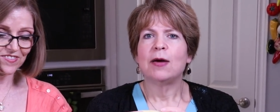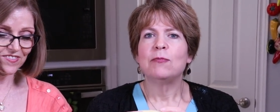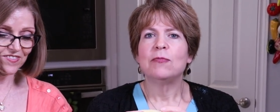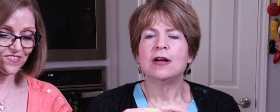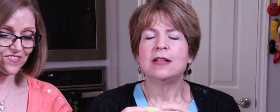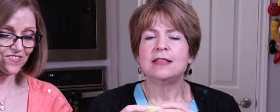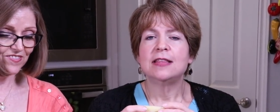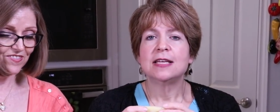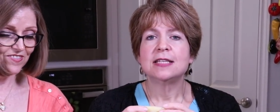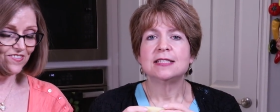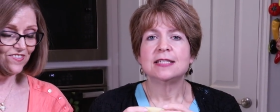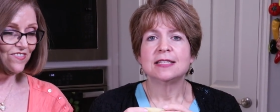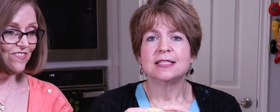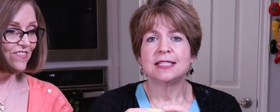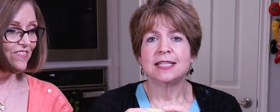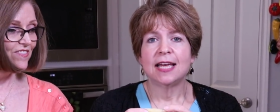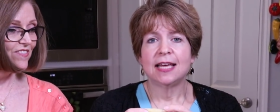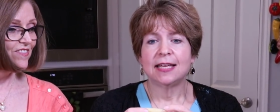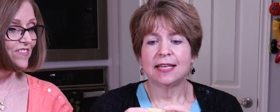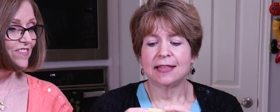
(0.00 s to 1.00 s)
Speaker 1: And what this
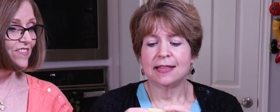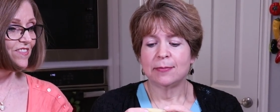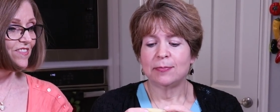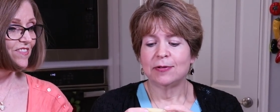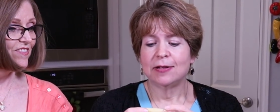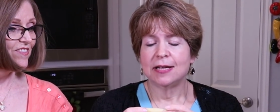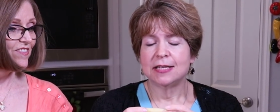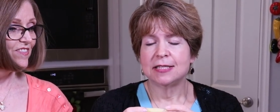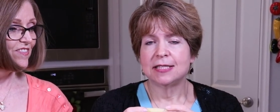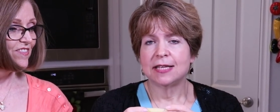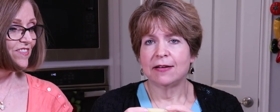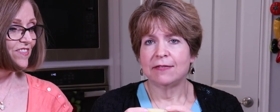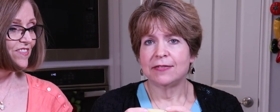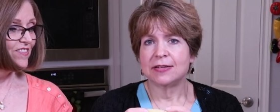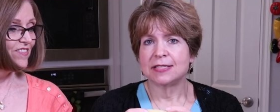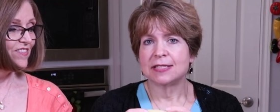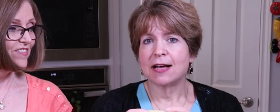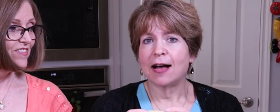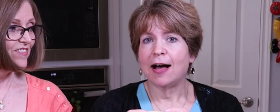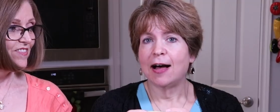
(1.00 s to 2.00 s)
is taking the place of
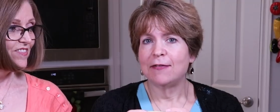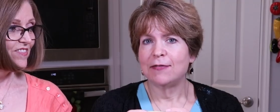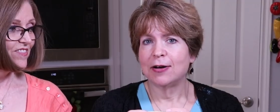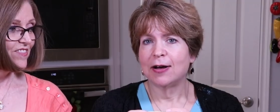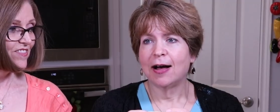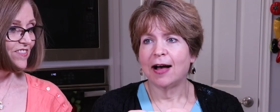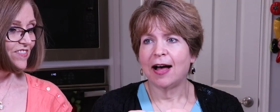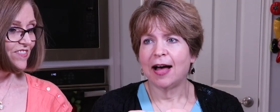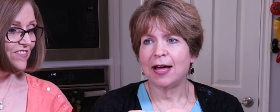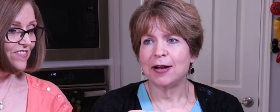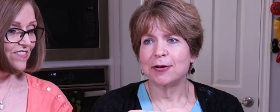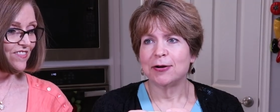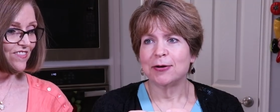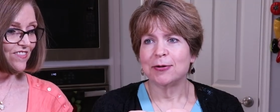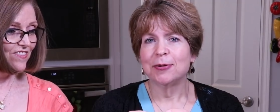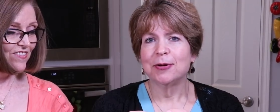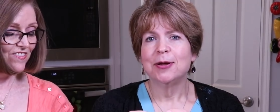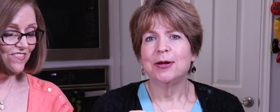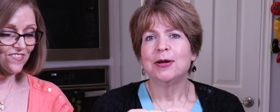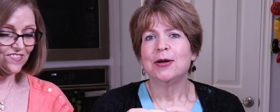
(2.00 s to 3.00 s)
is
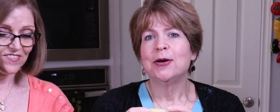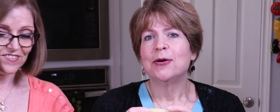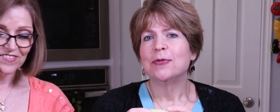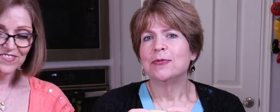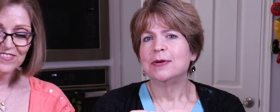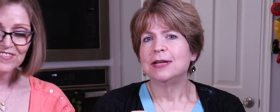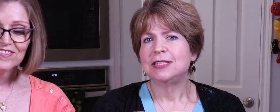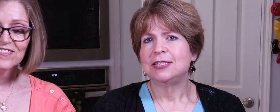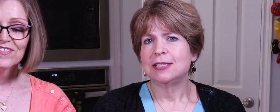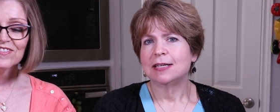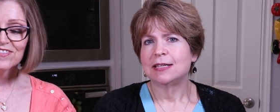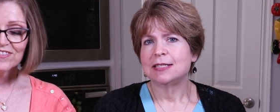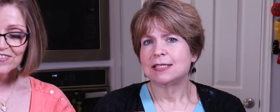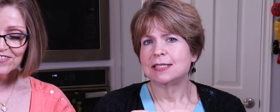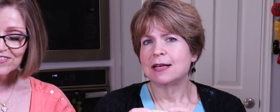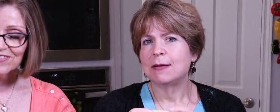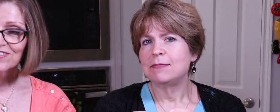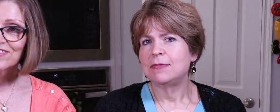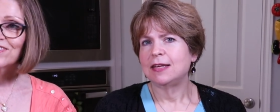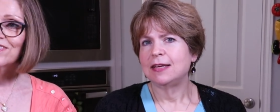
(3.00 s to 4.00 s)
avocado, which is
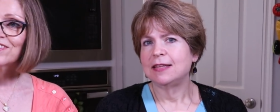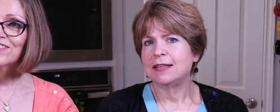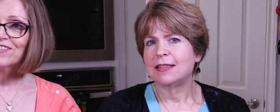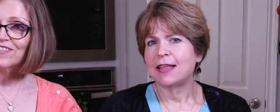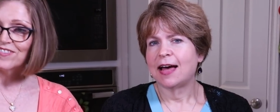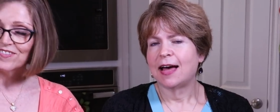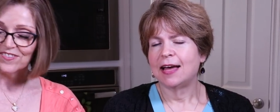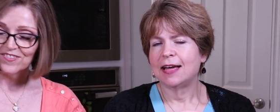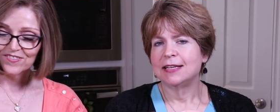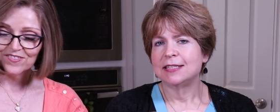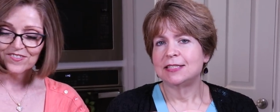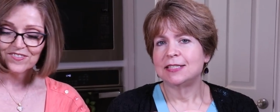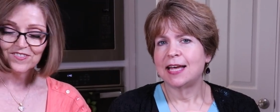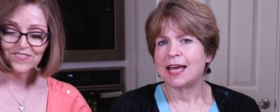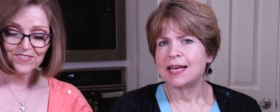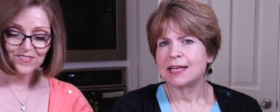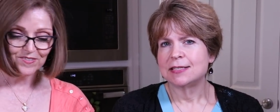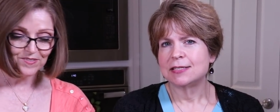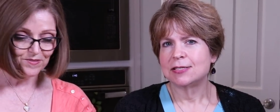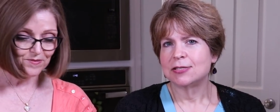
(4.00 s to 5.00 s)
something that
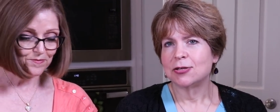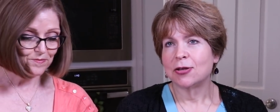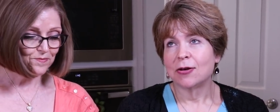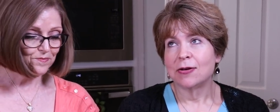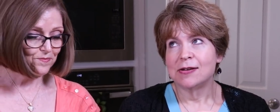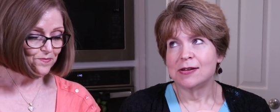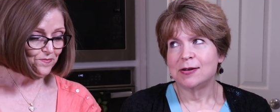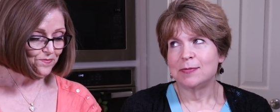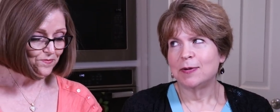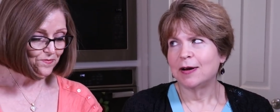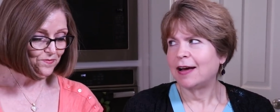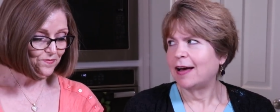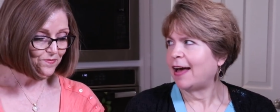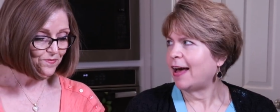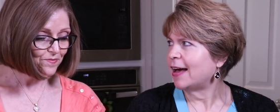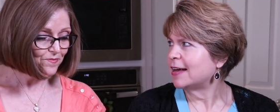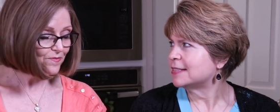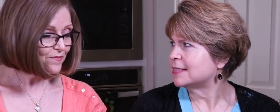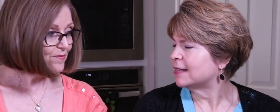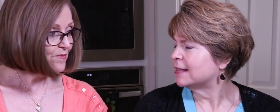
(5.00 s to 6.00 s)
tastes good but
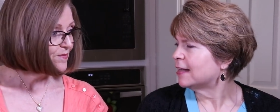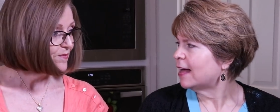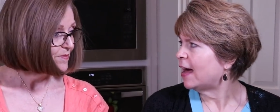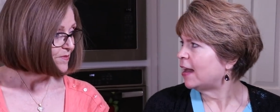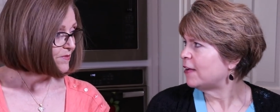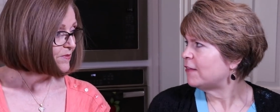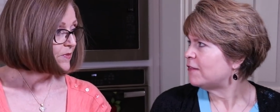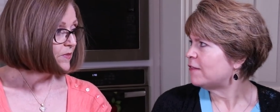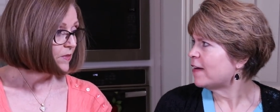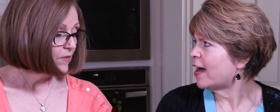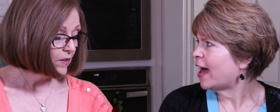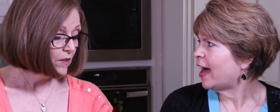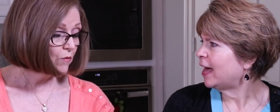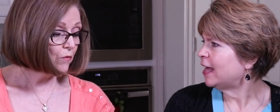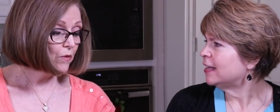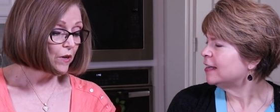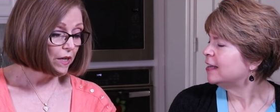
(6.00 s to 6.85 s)
has a lot of fat.